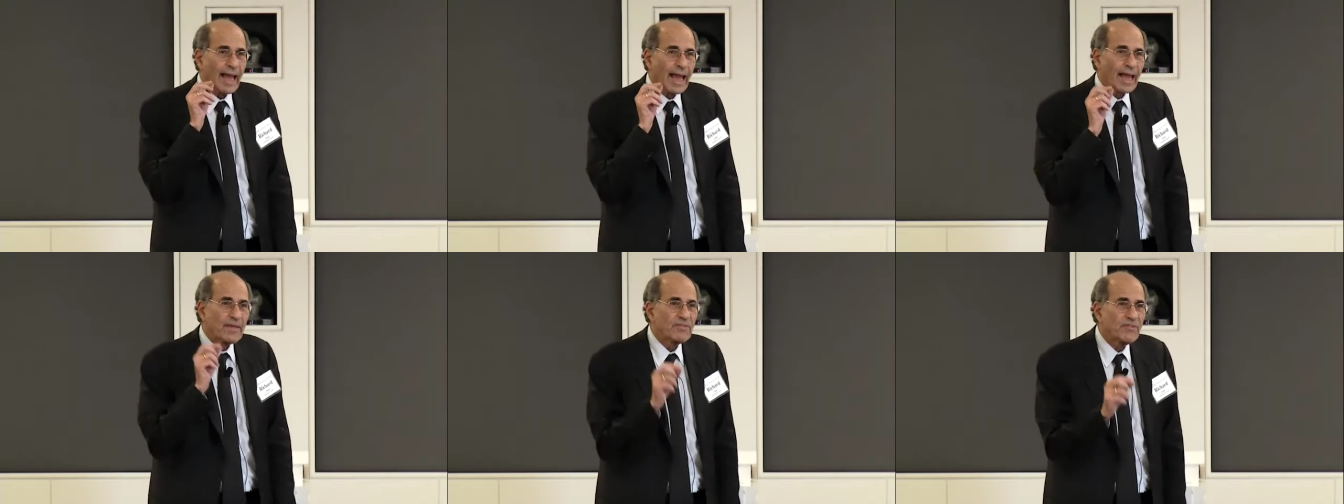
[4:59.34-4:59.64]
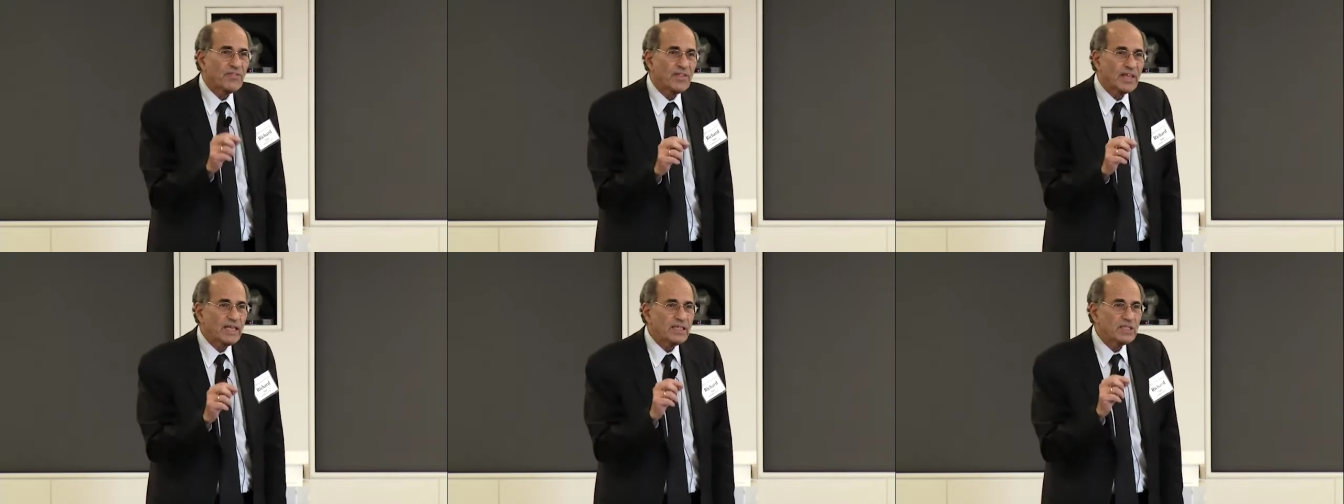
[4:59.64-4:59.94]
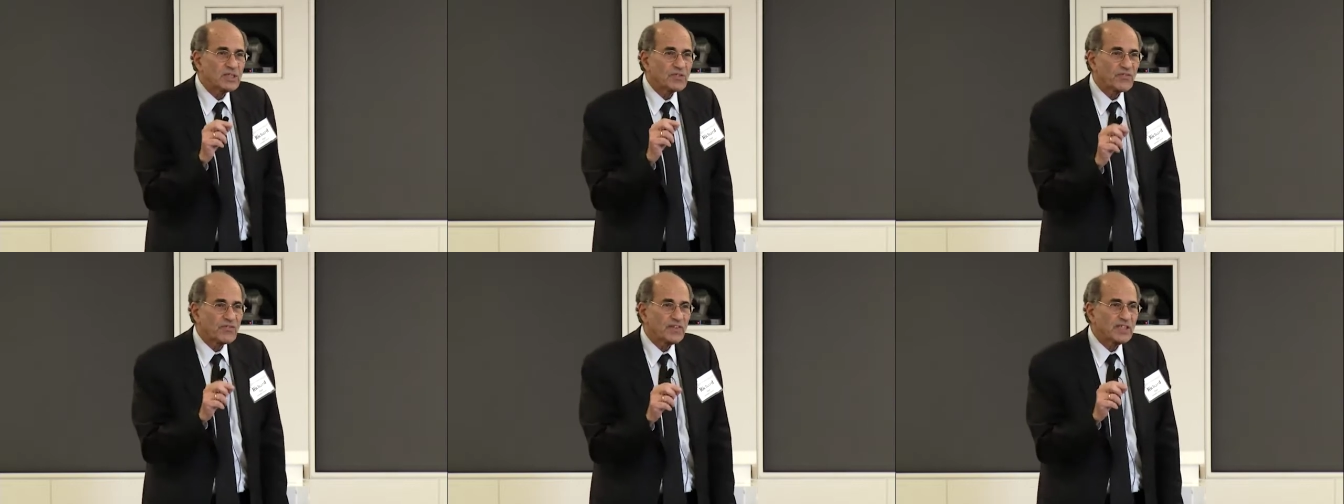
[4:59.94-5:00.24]
And
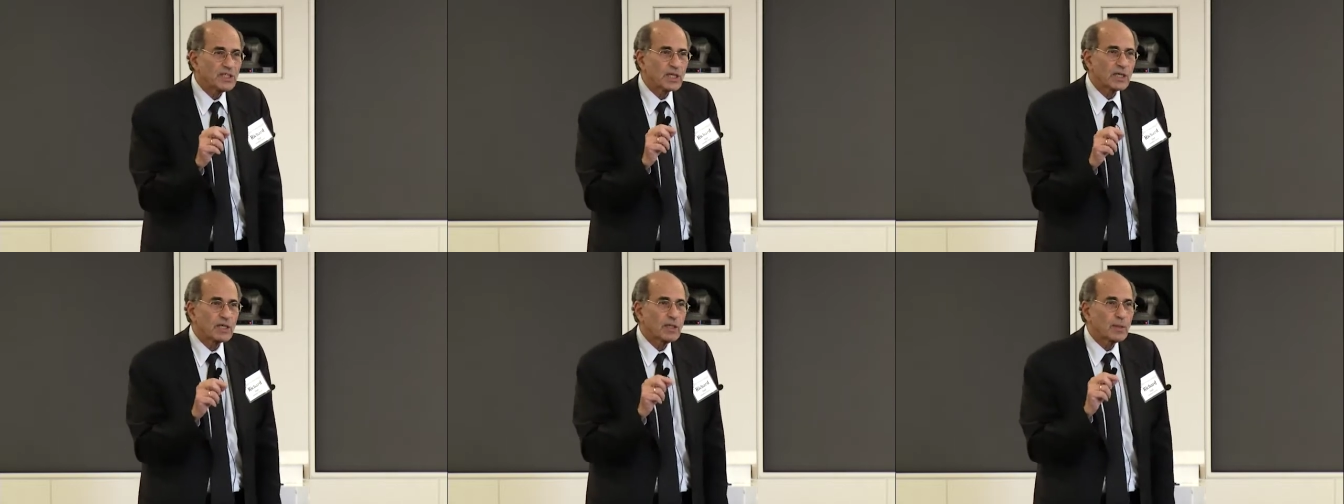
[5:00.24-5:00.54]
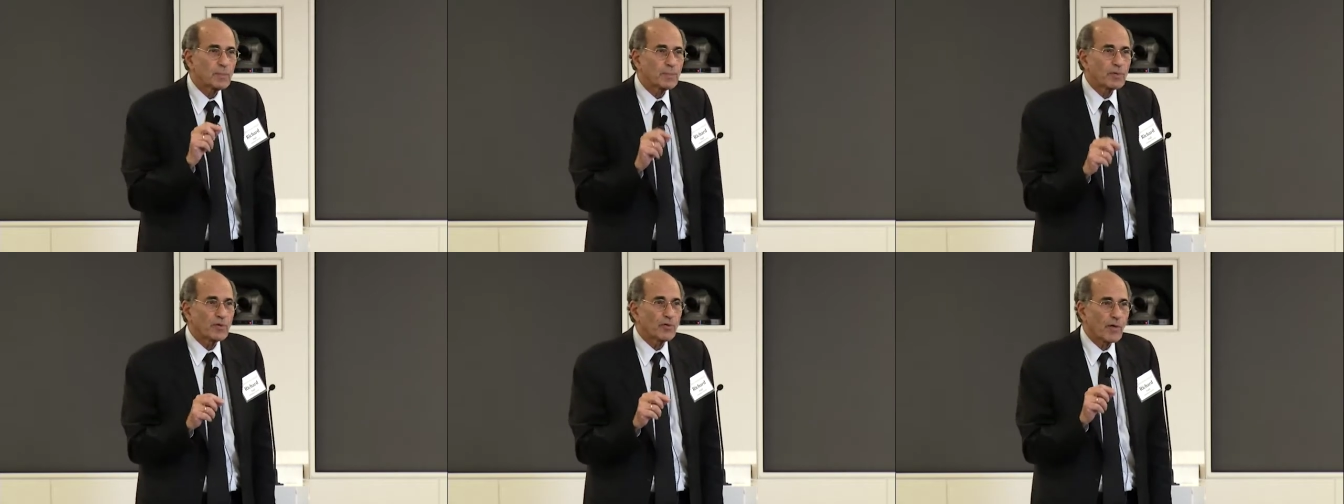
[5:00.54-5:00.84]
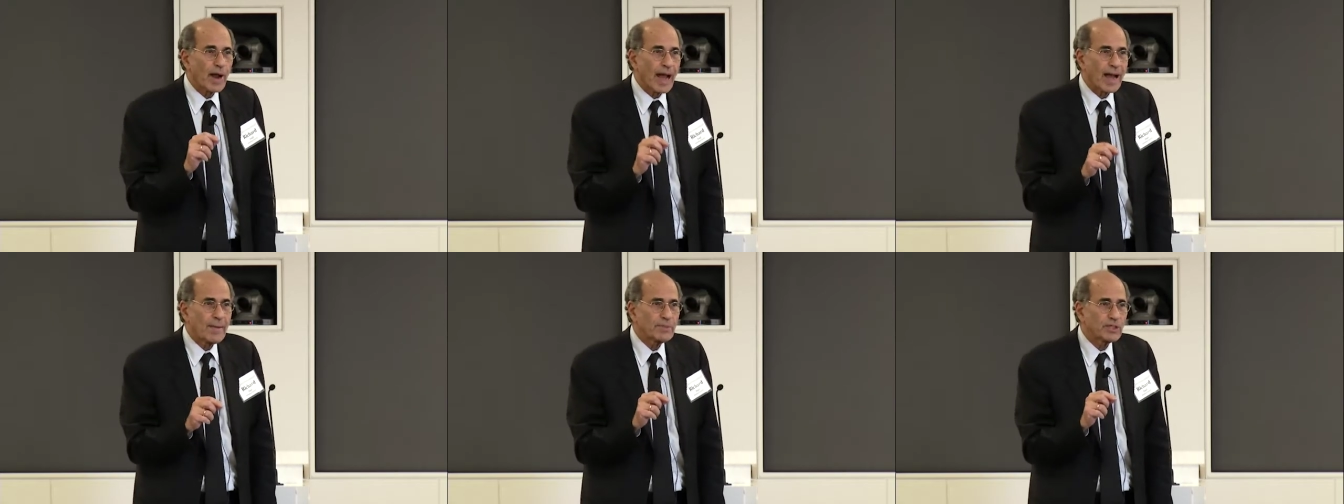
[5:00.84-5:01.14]
these physical
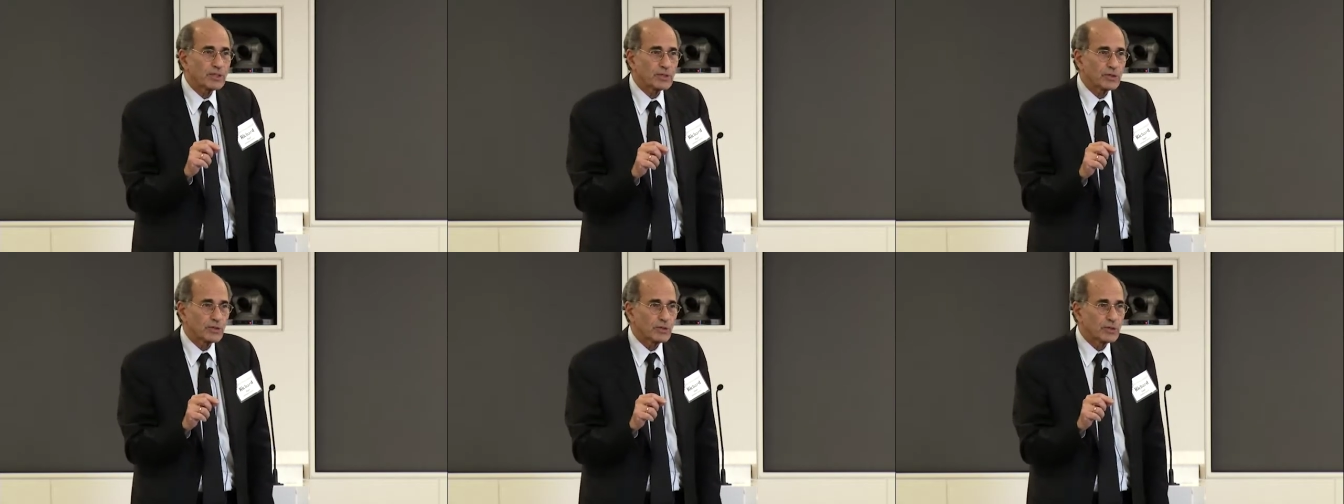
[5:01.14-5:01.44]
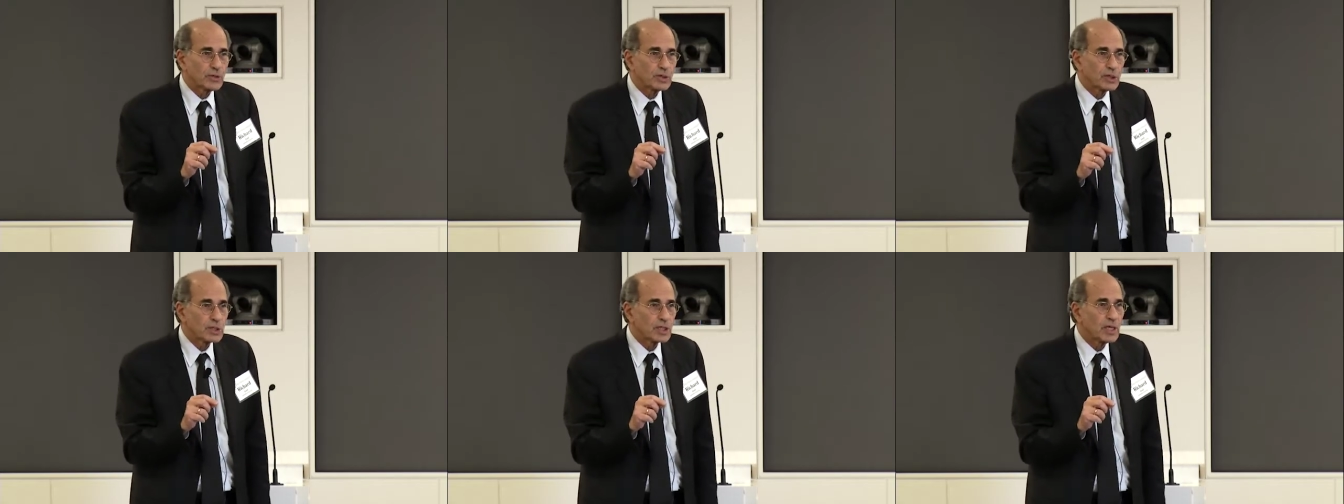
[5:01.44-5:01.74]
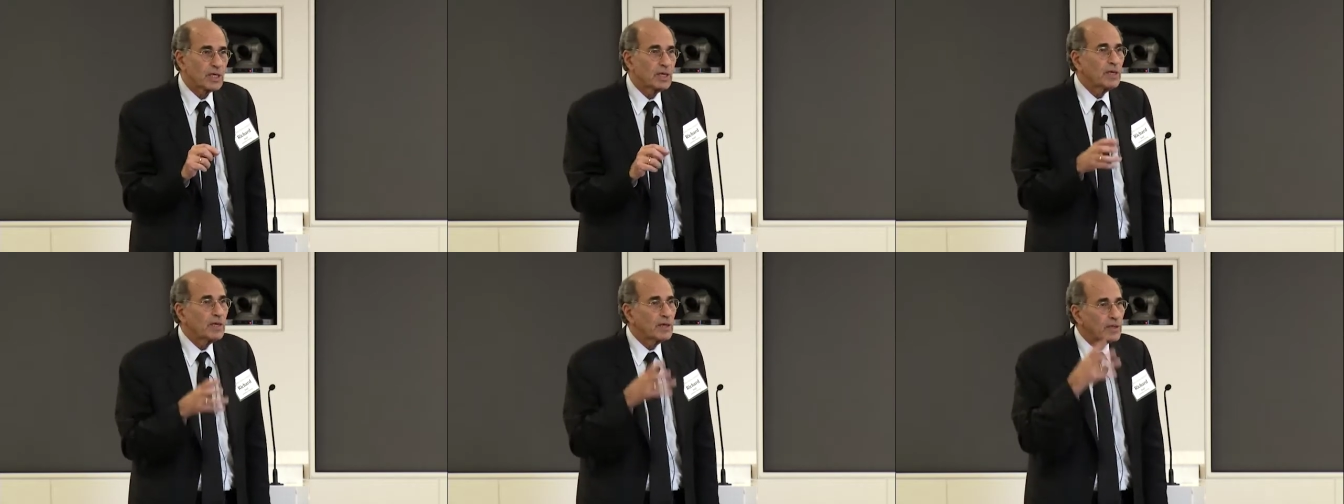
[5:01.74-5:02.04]
parameters
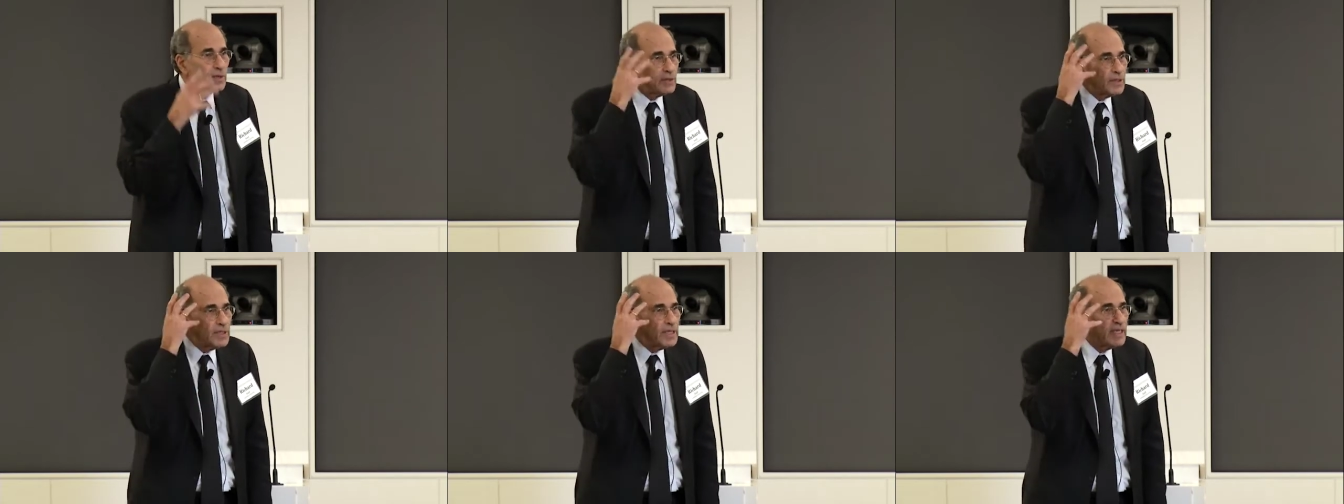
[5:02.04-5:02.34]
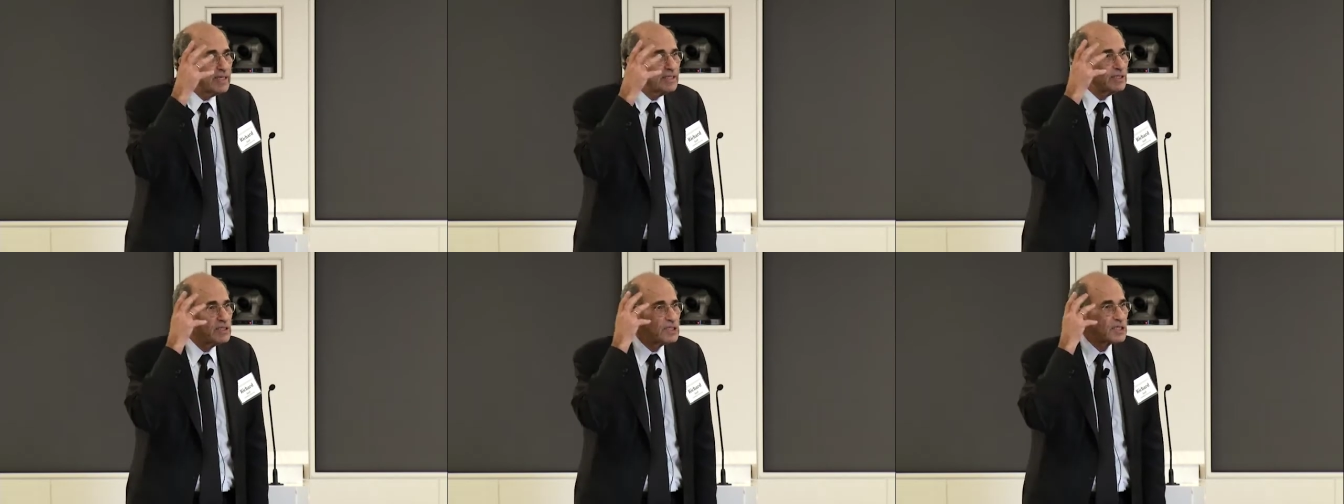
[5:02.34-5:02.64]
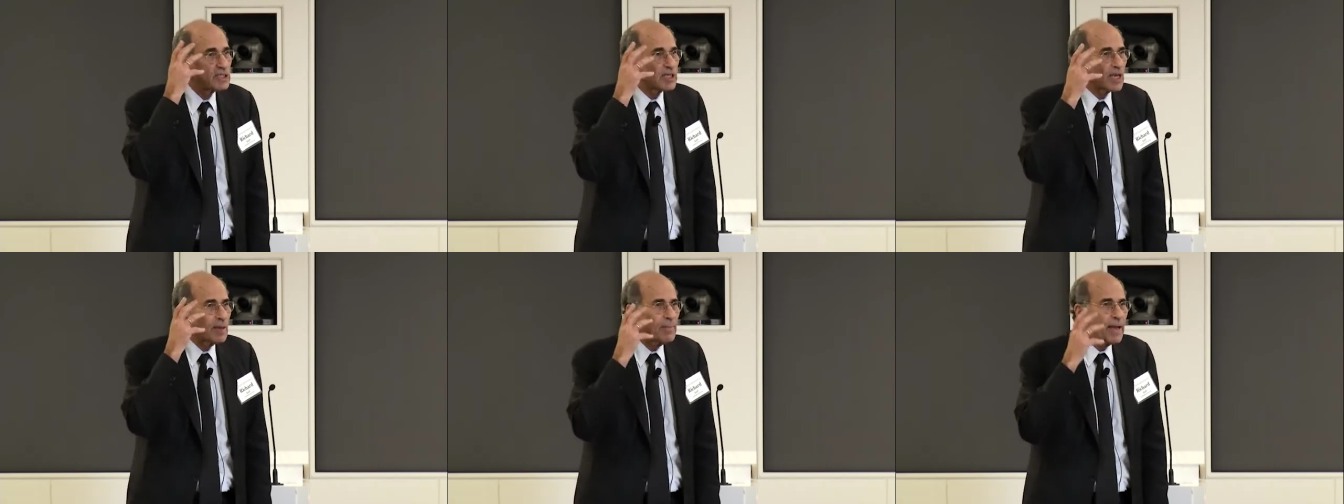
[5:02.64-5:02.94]
need
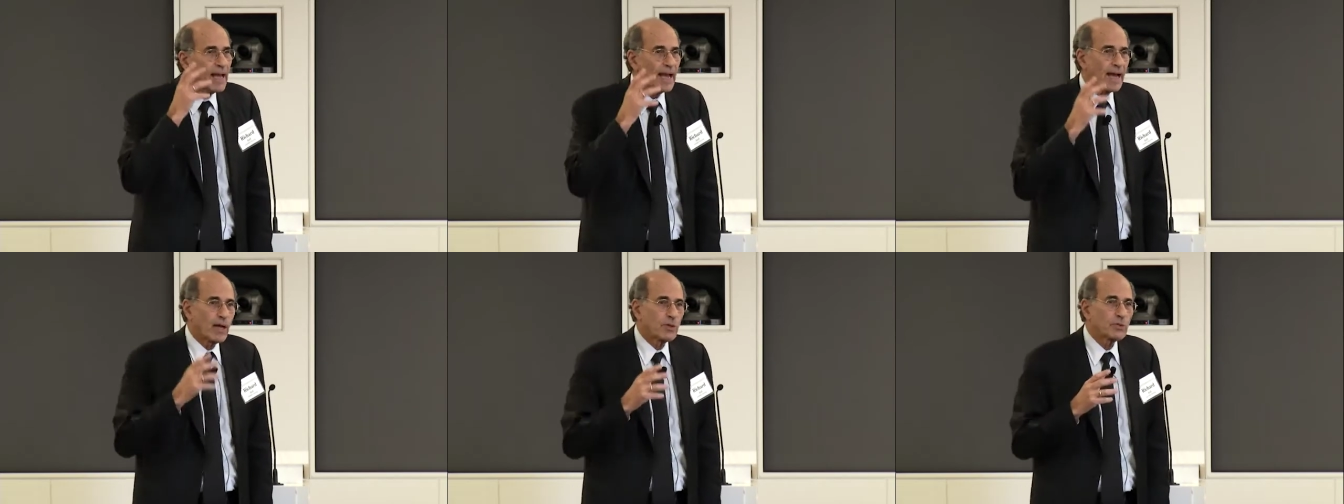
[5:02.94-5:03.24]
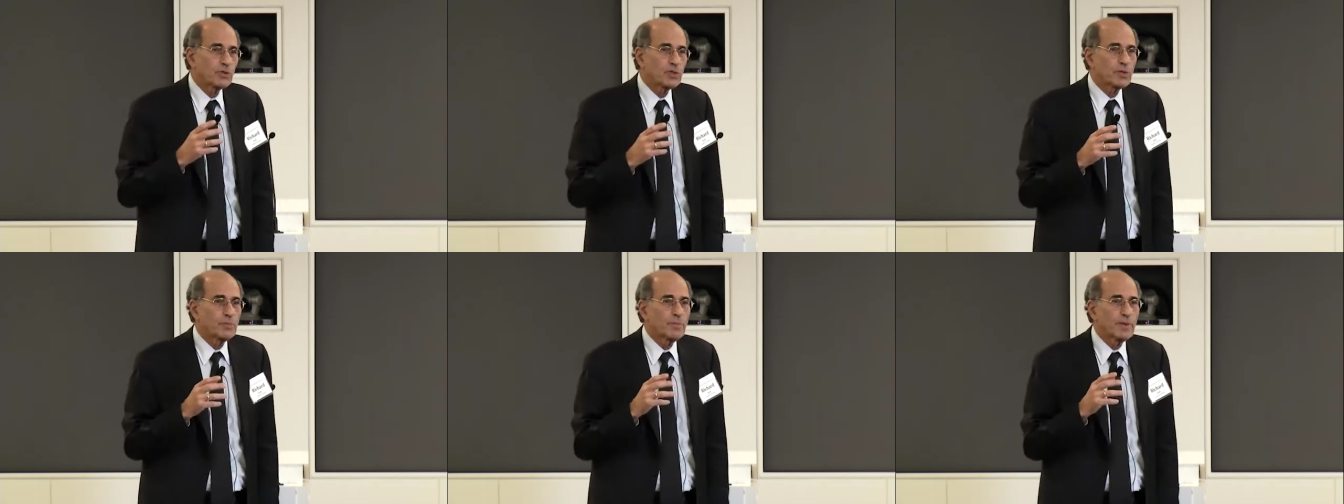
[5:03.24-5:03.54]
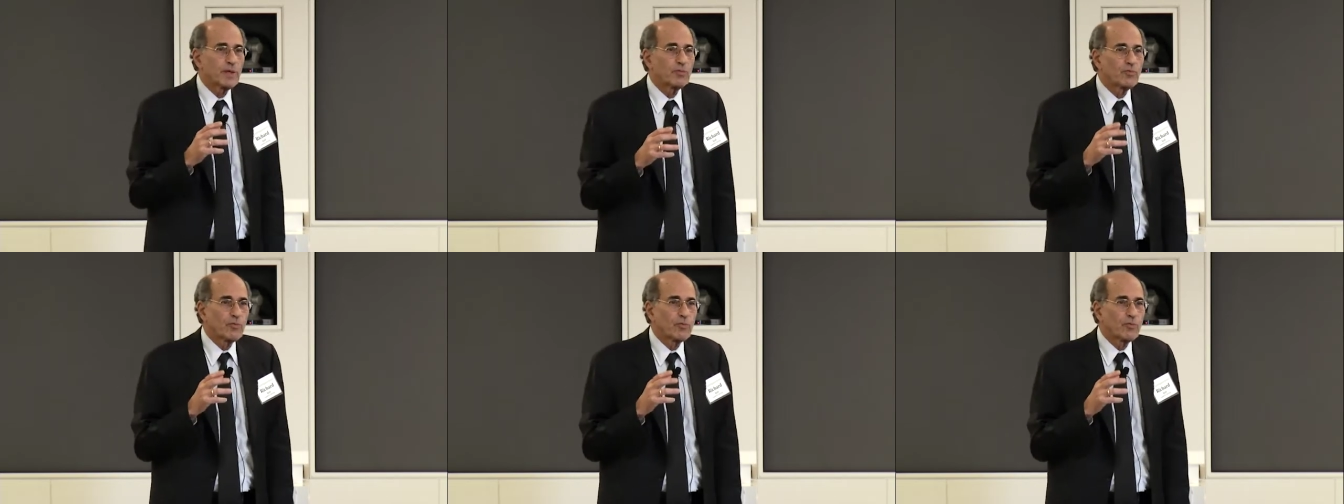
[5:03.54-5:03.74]
somehow to be